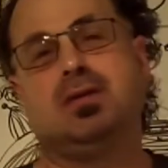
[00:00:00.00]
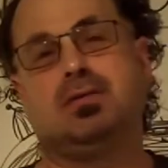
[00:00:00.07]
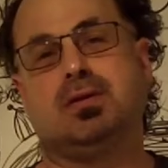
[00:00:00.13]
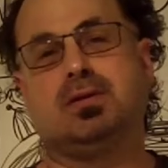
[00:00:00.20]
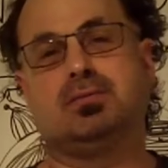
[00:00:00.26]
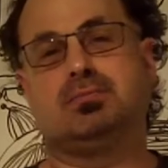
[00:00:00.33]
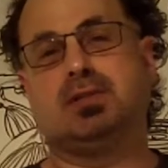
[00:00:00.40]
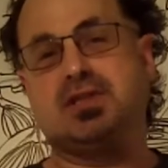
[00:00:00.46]

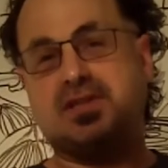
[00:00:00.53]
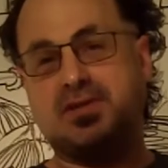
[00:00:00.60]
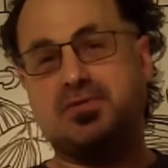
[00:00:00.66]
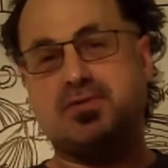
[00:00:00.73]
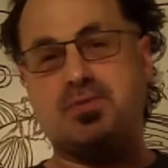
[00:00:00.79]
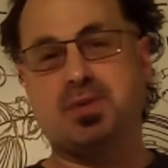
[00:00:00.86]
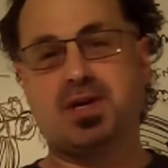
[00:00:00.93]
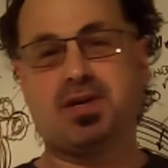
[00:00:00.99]
well, as some
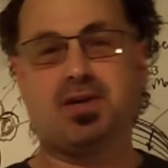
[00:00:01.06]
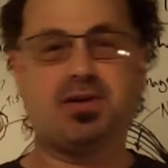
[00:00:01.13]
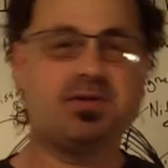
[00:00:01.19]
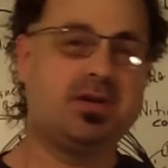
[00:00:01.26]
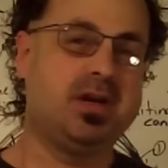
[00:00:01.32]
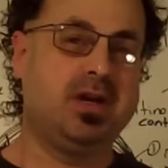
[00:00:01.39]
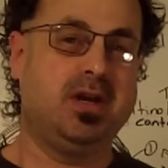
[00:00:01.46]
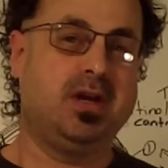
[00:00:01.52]
of you may
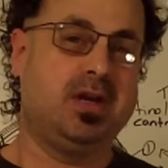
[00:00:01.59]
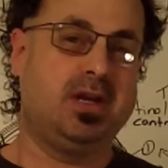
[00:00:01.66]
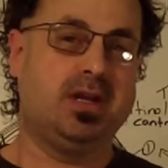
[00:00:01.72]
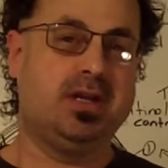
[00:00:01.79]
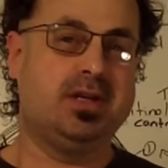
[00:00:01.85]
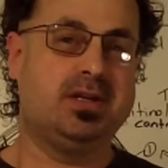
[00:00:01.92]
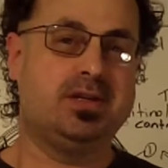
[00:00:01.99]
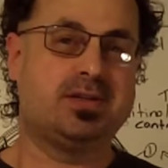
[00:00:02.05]
know,
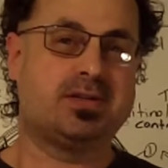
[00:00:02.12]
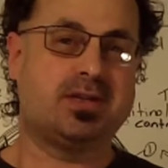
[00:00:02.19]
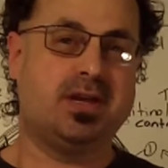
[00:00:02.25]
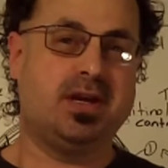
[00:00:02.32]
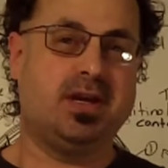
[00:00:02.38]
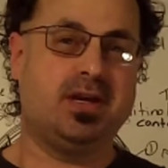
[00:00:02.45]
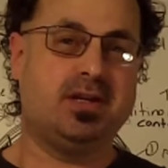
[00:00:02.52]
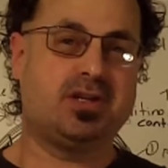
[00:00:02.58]
is
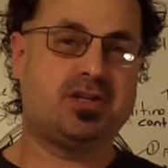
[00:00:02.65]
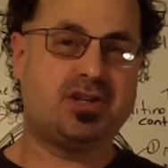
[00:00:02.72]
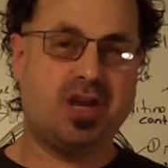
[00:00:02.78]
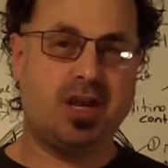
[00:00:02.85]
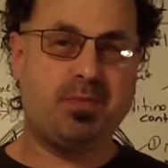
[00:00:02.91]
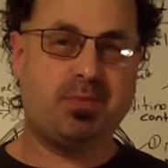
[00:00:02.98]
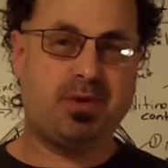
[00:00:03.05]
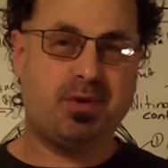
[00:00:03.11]
a
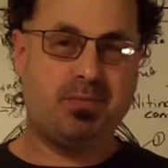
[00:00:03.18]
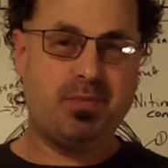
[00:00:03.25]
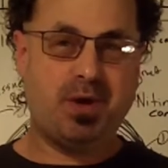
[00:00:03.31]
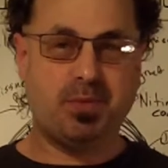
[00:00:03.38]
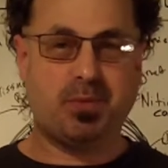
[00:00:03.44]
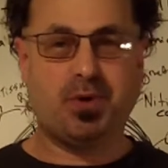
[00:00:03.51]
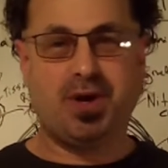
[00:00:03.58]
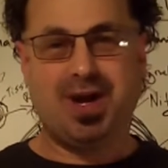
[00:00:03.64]
shape
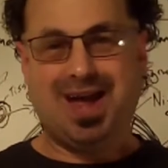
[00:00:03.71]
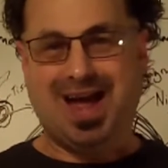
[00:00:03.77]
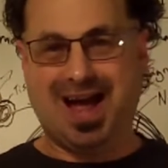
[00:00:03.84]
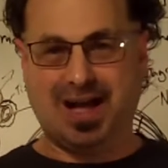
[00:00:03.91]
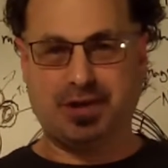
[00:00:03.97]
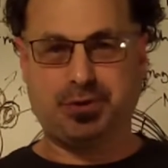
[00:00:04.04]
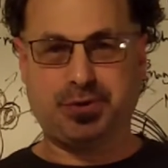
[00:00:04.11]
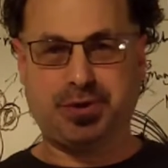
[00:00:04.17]
memory
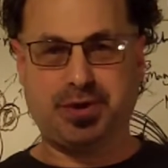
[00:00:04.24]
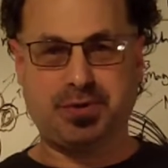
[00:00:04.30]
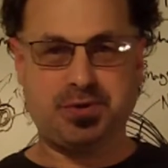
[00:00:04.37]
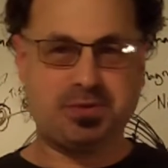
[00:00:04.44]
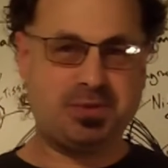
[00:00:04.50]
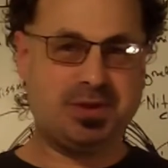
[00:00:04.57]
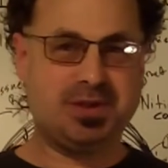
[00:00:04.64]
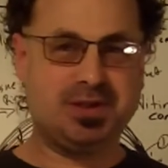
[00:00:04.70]
alloy,
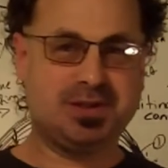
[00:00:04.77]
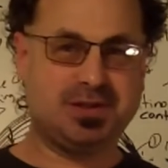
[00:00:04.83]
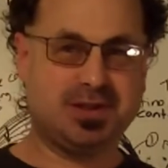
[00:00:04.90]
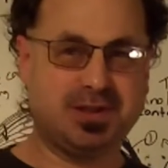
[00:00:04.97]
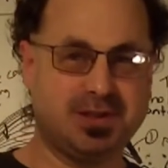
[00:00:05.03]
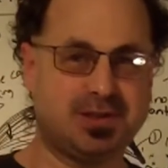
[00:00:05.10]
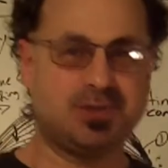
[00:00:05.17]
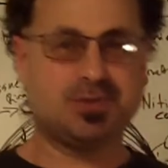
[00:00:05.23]
which means it
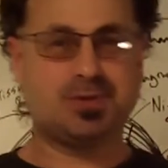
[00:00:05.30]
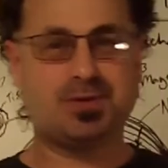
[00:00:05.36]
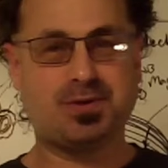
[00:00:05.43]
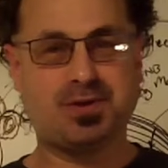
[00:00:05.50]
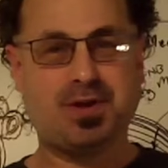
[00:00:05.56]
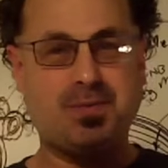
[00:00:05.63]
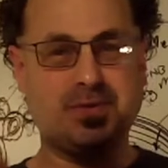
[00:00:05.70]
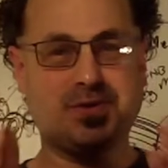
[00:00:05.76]
gets to a
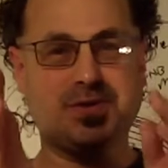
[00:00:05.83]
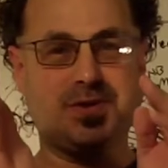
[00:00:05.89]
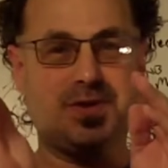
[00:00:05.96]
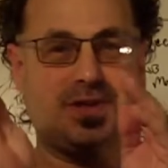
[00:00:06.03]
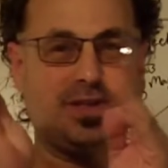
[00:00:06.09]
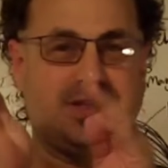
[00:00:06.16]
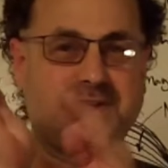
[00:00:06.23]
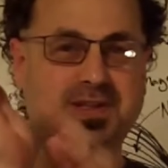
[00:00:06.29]
certain temperature
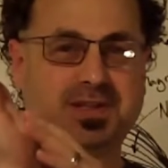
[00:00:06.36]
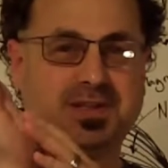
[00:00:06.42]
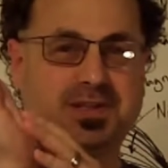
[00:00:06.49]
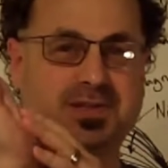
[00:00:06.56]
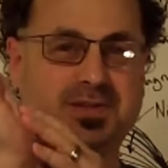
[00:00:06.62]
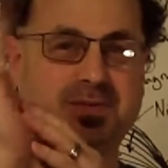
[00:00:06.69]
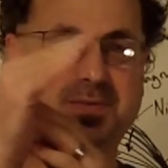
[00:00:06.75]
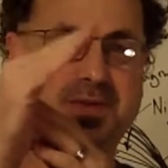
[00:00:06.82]
and it
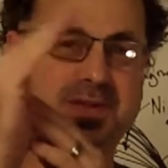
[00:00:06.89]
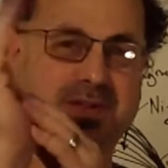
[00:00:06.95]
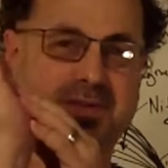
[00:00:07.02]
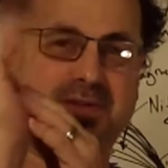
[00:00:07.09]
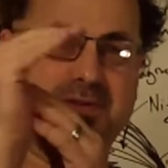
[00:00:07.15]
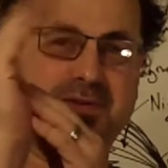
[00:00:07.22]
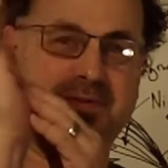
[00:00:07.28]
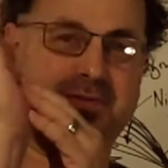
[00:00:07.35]
tends to want
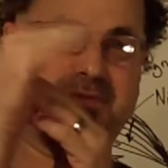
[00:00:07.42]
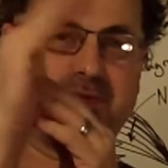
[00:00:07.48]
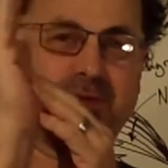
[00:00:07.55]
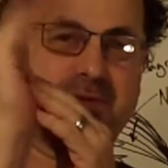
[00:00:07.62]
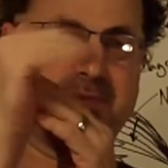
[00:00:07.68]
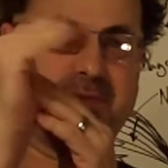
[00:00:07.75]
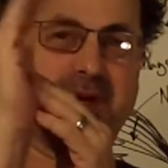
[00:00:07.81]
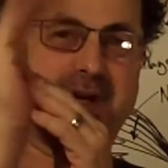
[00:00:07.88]
to
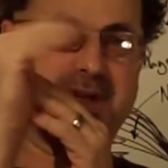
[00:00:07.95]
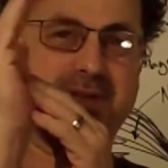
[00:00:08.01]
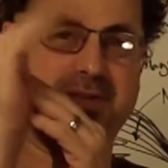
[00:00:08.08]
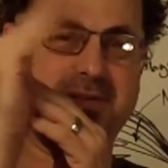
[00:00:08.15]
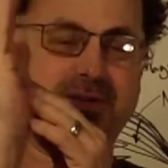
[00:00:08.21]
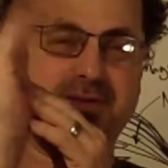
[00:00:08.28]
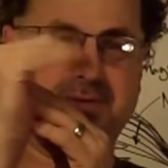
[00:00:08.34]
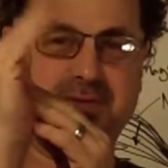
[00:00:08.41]
form back
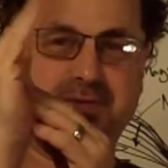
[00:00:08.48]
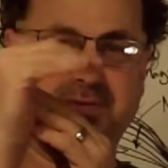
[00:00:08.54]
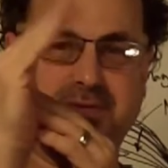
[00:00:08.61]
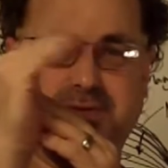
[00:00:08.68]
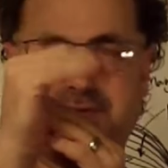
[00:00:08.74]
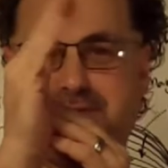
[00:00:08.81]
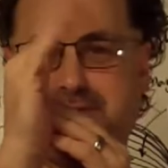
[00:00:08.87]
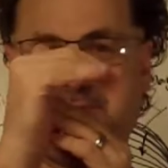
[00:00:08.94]
into
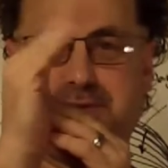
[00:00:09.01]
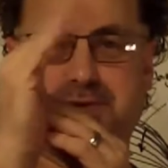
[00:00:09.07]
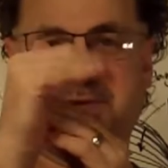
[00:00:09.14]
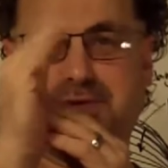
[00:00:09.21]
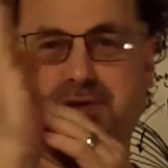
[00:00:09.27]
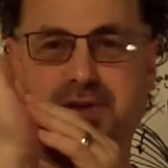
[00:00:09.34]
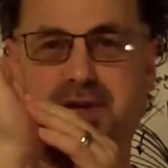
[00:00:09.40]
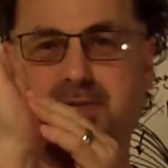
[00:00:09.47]
its
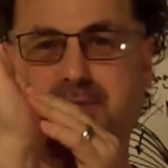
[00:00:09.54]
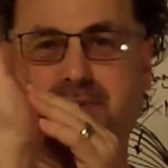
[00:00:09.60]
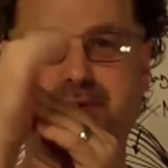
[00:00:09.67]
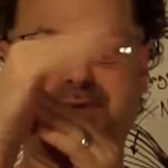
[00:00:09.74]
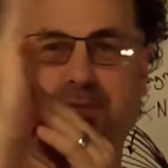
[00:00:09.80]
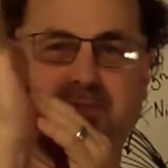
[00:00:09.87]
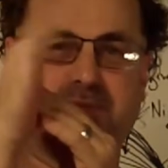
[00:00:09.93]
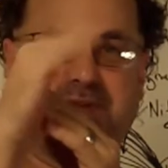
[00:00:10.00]
original shape
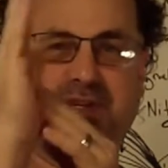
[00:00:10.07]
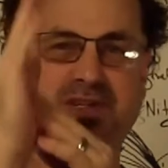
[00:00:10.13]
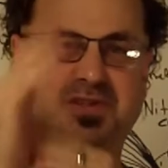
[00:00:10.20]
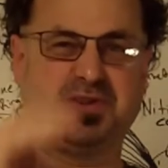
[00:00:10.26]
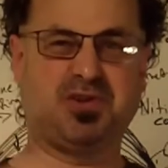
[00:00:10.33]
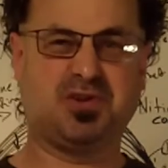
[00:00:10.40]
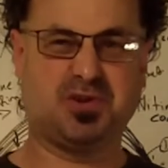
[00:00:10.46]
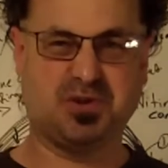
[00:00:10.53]
or tends
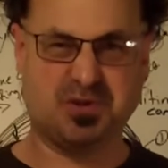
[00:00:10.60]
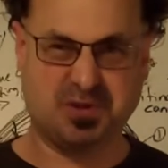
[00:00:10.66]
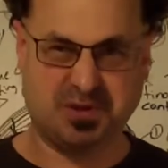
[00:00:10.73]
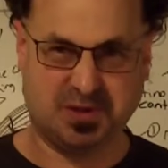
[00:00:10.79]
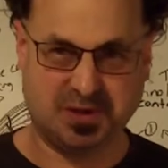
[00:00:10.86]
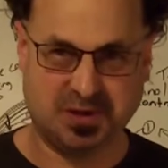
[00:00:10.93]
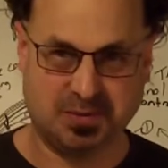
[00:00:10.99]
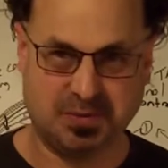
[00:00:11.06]
to curl
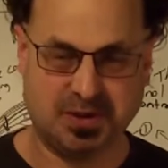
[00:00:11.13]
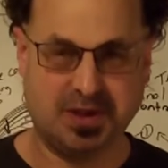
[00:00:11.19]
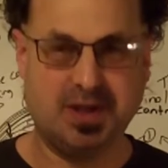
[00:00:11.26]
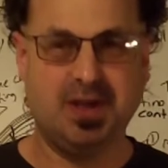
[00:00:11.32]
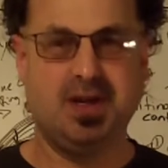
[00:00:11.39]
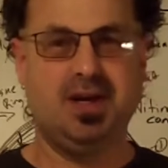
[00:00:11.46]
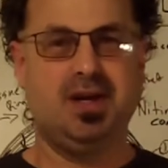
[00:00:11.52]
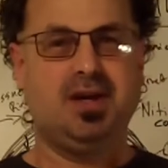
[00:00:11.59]
a little bit.
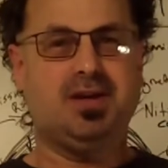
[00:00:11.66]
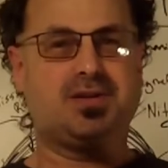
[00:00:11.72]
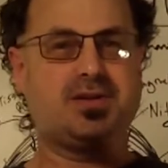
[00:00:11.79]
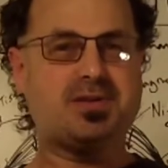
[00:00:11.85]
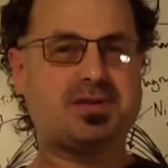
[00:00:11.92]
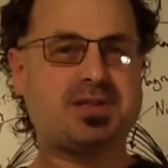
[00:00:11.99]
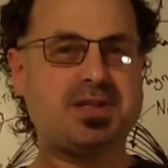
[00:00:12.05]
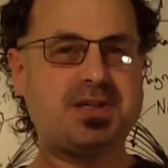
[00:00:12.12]

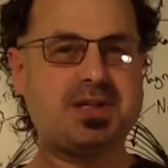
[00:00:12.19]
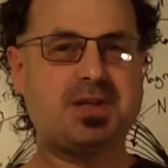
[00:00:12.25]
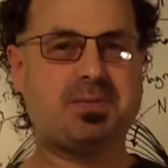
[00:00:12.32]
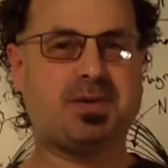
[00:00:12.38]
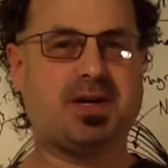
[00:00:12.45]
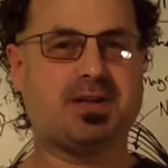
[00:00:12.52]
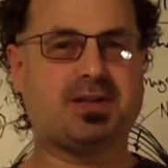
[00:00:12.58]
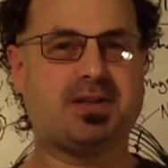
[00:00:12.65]
So I was thinking
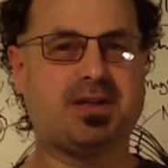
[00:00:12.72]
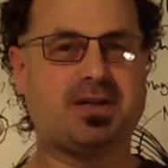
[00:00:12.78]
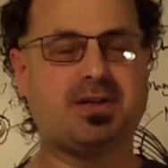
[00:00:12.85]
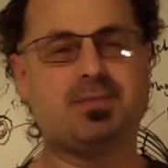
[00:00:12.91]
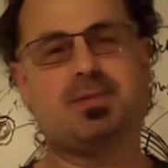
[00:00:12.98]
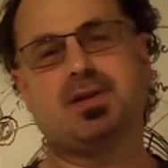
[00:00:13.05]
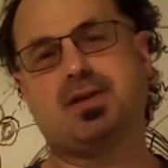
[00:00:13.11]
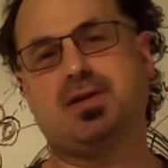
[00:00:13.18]
about that, and
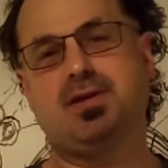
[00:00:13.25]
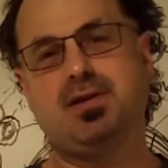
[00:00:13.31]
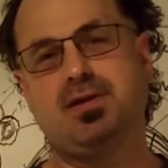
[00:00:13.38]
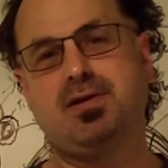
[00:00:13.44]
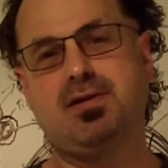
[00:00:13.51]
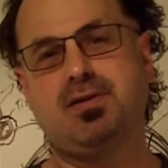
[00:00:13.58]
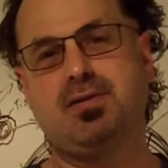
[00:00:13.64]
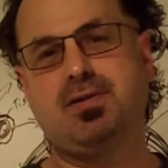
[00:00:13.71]
I'm like,
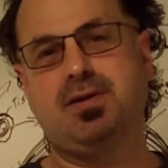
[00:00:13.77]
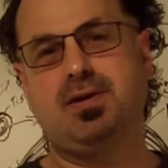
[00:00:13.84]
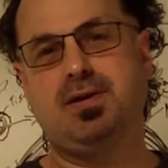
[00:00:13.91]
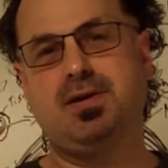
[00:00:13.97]
that'd